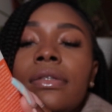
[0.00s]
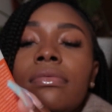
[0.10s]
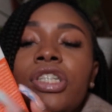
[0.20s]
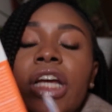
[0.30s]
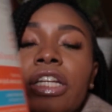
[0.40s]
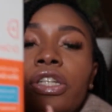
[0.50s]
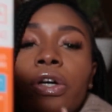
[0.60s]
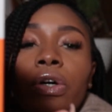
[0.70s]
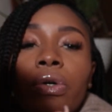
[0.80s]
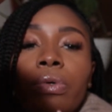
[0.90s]

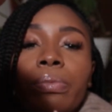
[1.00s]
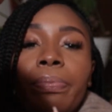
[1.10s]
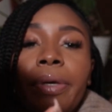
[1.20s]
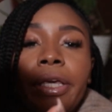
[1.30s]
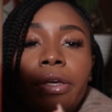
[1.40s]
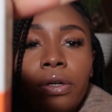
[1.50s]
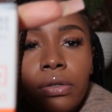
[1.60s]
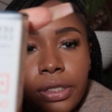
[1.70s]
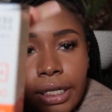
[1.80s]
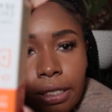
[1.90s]
gentle peel,
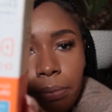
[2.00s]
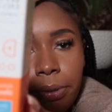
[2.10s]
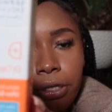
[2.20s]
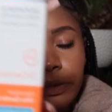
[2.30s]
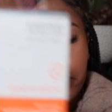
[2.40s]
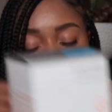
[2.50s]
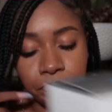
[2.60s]
daily peel.